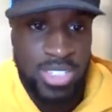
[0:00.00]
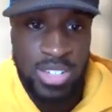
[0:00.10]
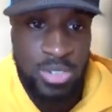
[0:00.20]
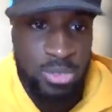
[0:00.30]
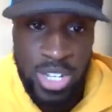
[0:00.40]

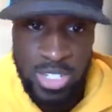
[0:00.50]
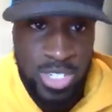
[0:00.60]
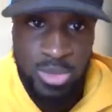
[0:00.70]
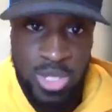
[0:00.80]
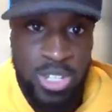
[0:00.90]
different
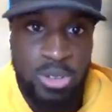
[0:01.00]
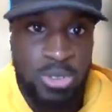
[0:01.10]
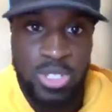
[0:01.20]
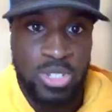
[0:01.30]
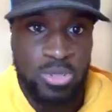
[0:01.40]
relationship with
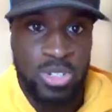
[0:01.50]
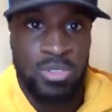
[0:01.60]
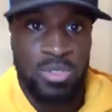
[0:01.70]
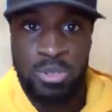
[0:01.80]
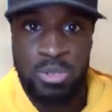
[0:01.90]
coaches or
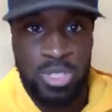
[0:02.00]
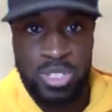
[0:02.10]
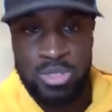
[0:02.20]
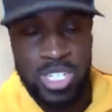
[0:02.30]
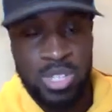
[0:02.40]
whatever, or
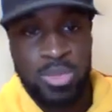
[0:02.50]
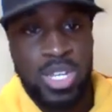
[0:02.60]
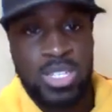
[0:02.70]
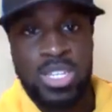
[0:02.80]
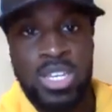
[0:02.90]
with their
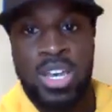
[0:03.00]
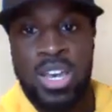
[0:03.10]
teammates.